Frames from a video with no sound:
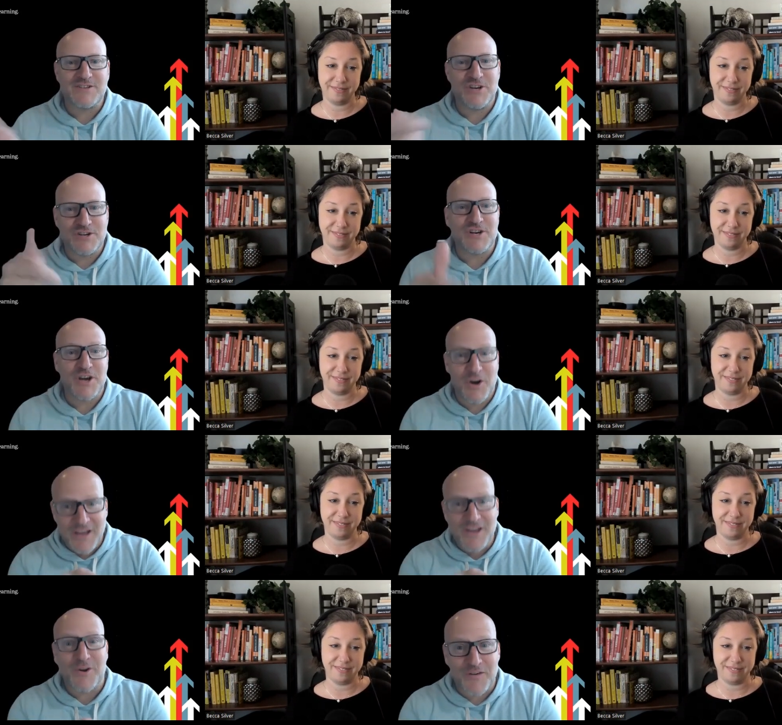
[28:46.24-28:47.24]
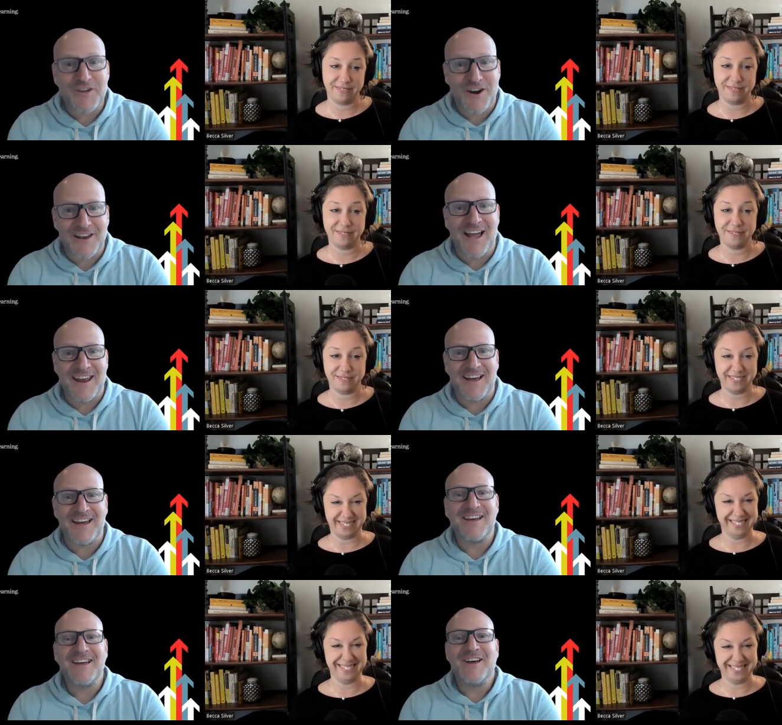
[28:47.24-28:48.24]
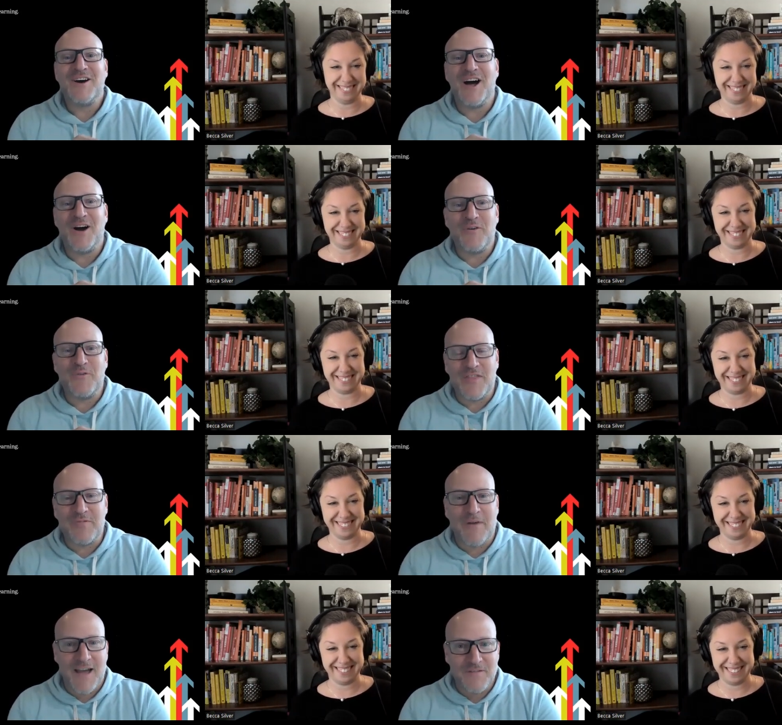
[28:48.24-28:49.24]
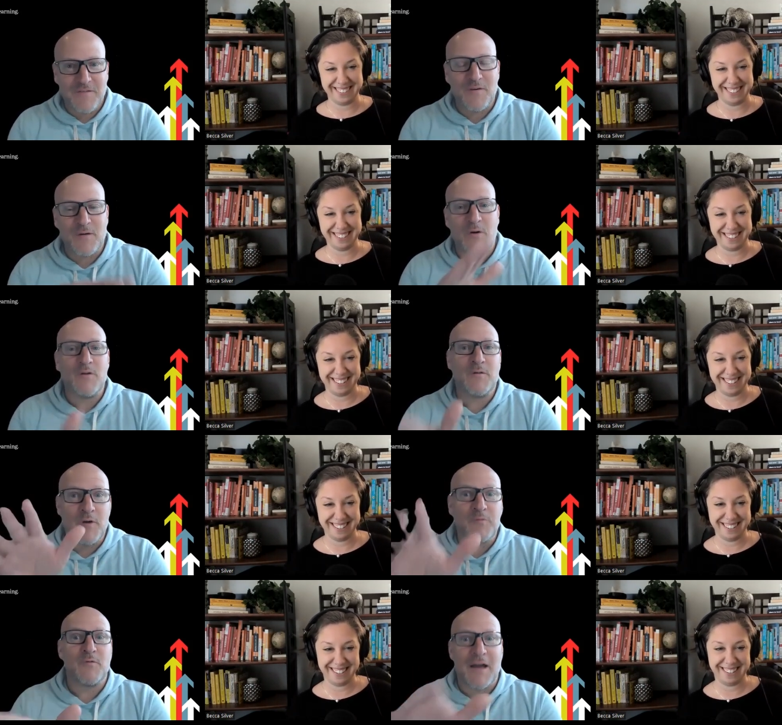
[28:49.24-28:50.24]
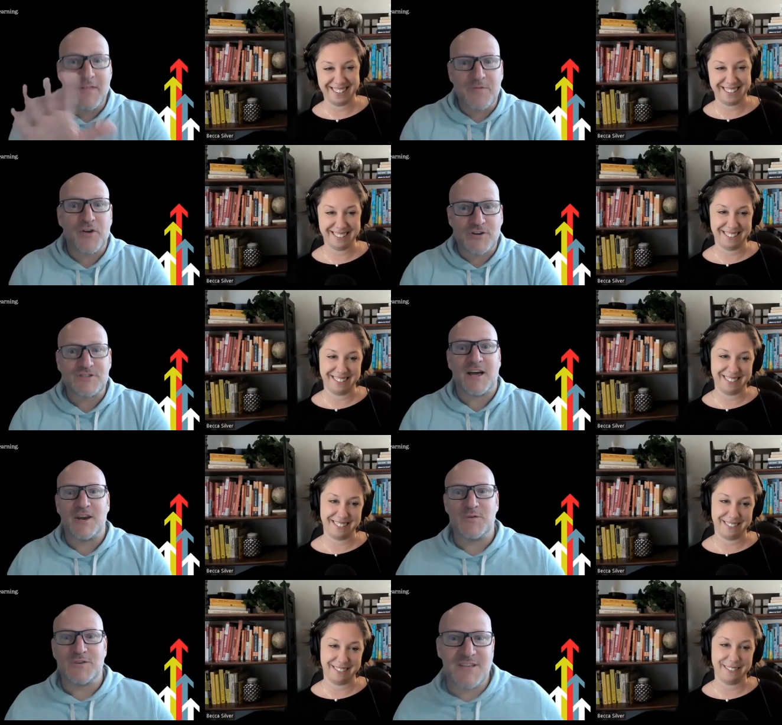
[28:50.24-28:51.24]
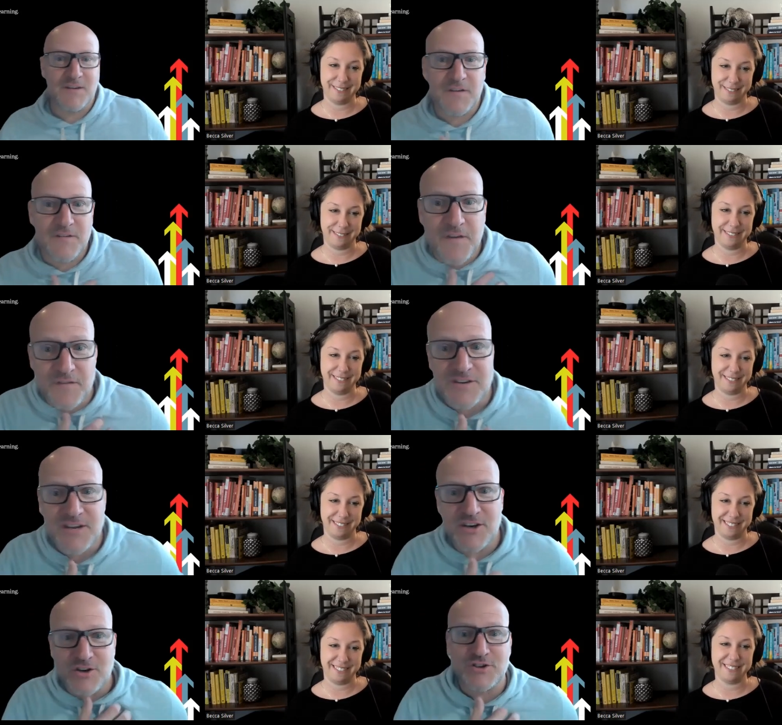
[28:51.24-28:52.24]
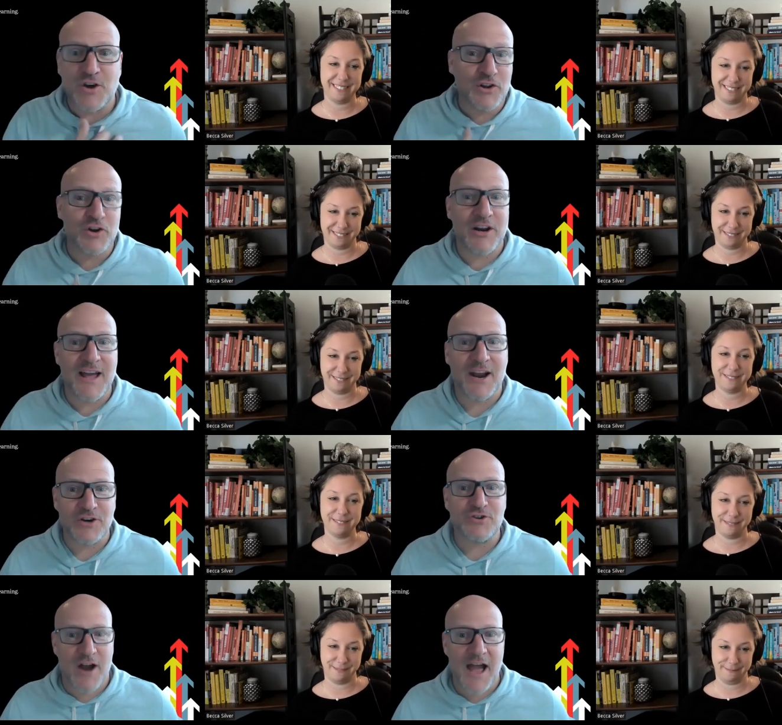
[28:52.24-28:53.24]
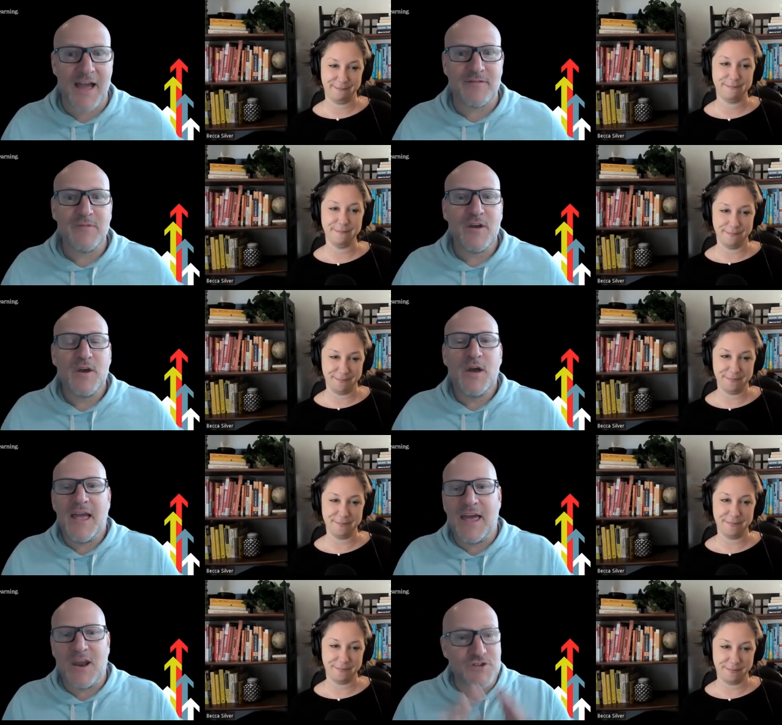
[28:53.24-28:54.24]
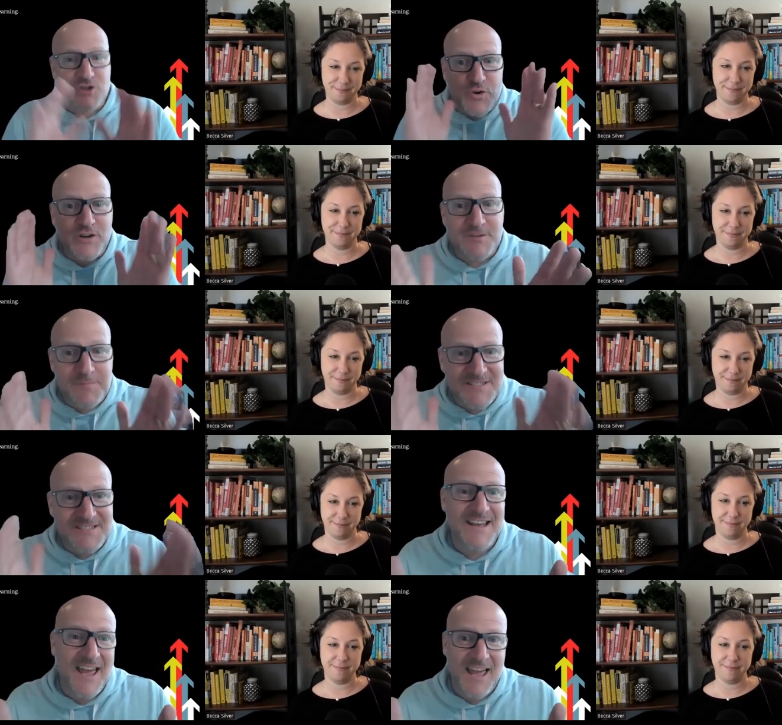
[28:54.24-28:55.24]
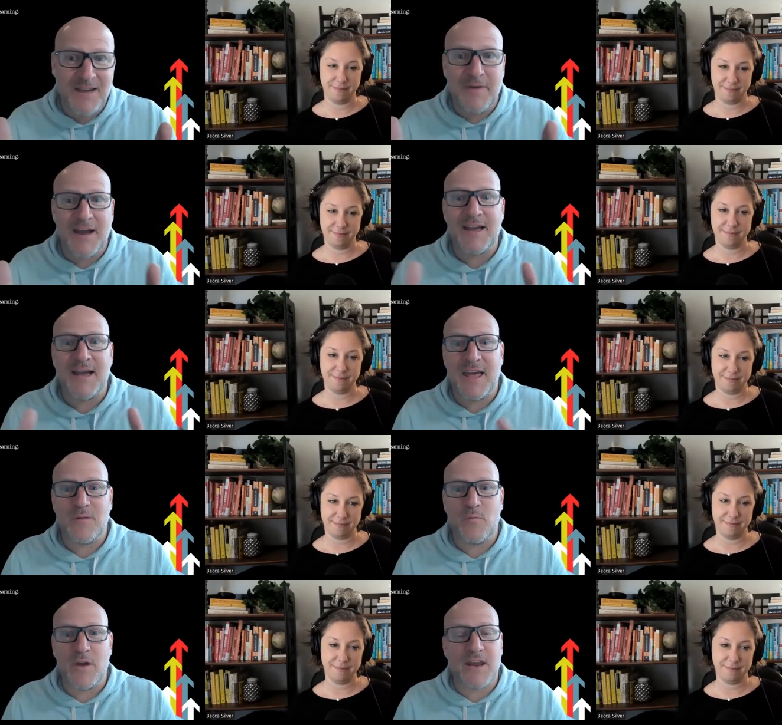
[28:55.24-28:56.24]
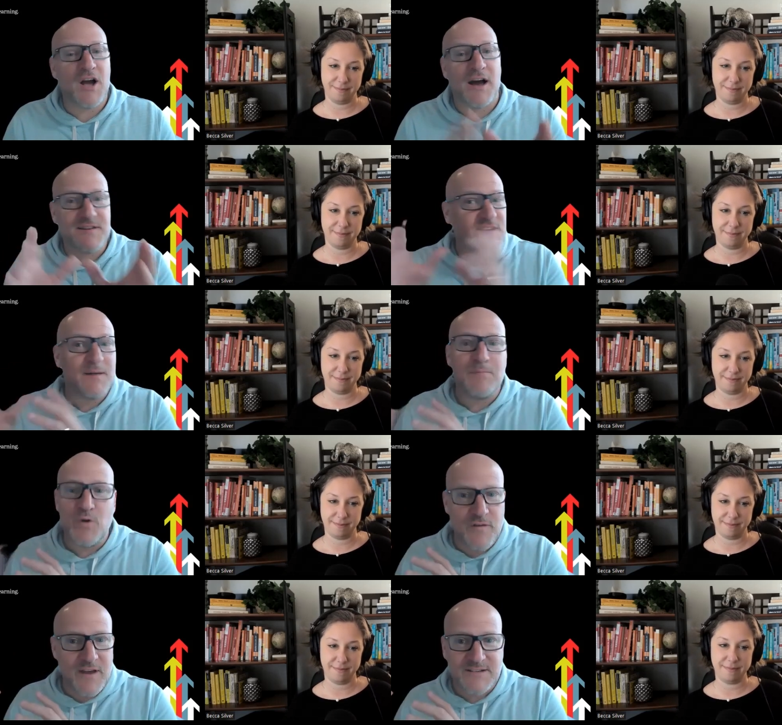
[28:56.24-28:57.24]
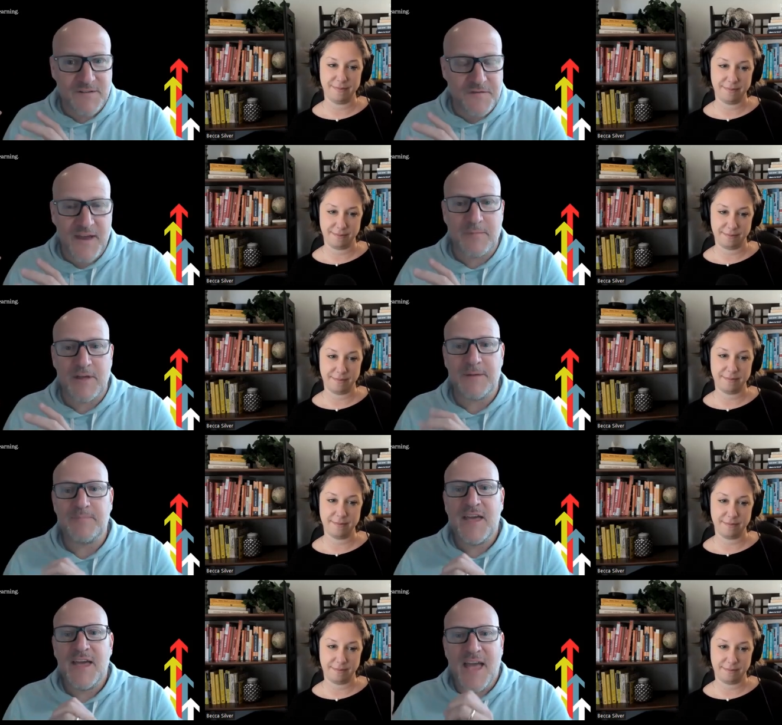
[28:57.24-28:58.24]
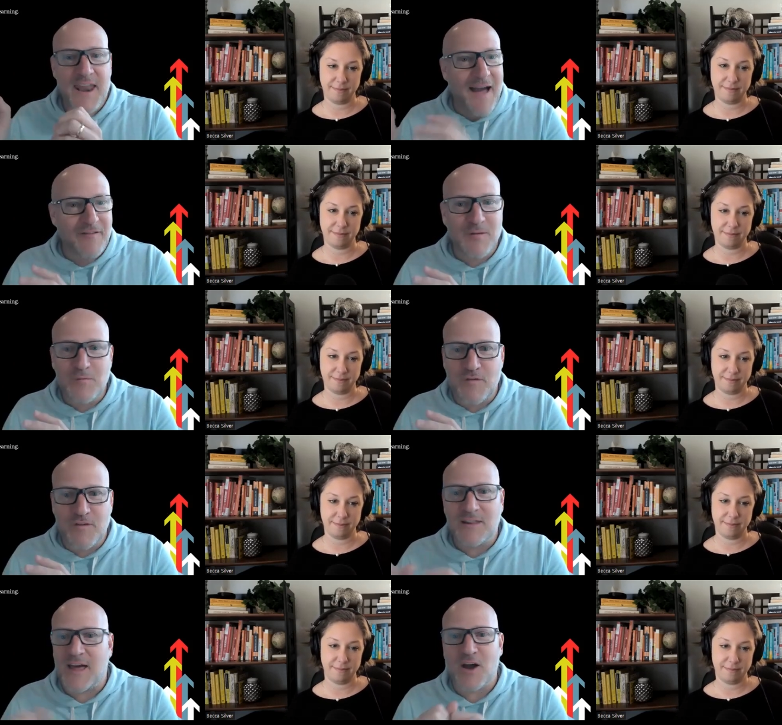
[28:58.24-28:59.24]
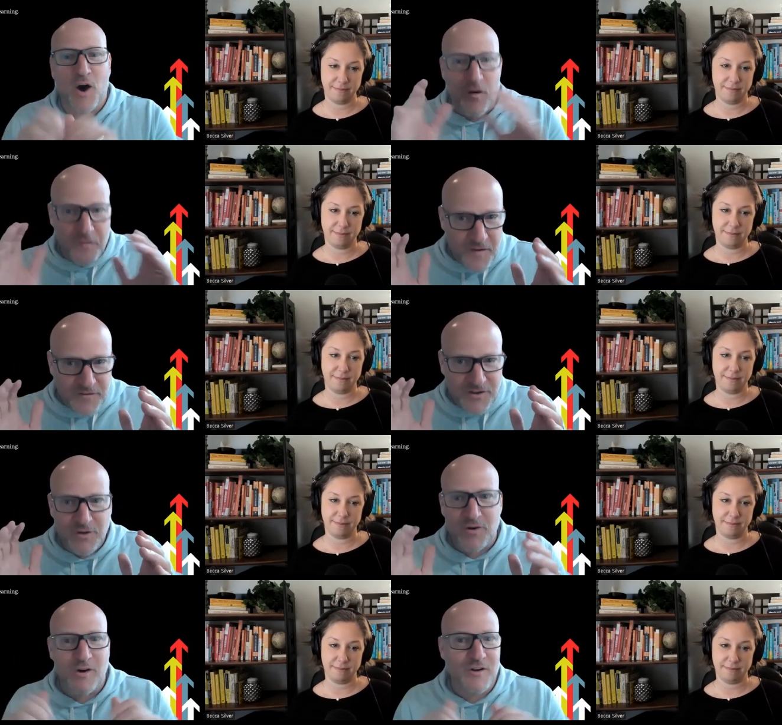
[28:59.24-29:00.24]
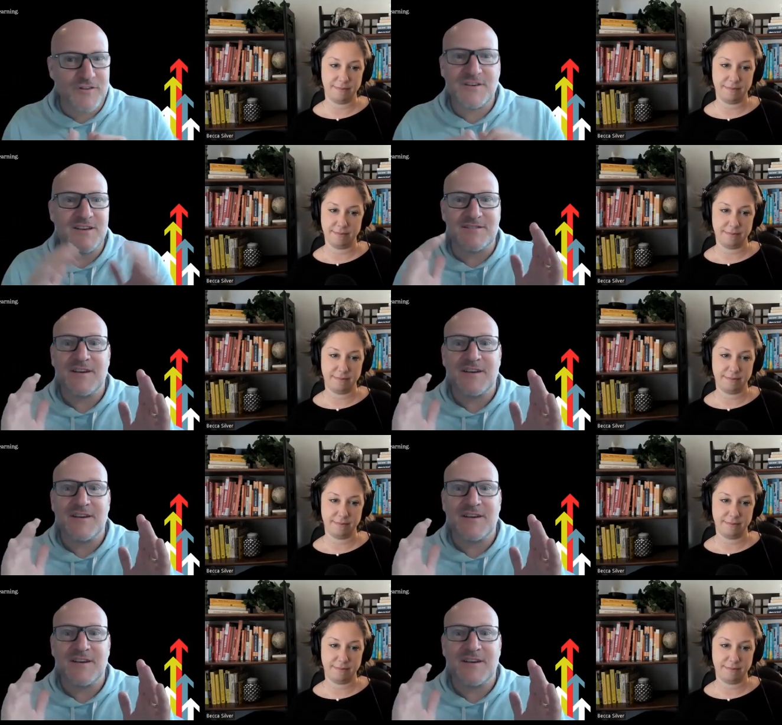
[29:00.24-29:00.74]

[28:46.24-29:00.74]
Speaker 1: years ago in North Carolina uh, mm-hmm. with my with my third son, who was then 15 years old, learning how to drive and it was Christmas Day, Becca, and we had gone to see a movie as a family. And after the movie, like all 15 year olds, his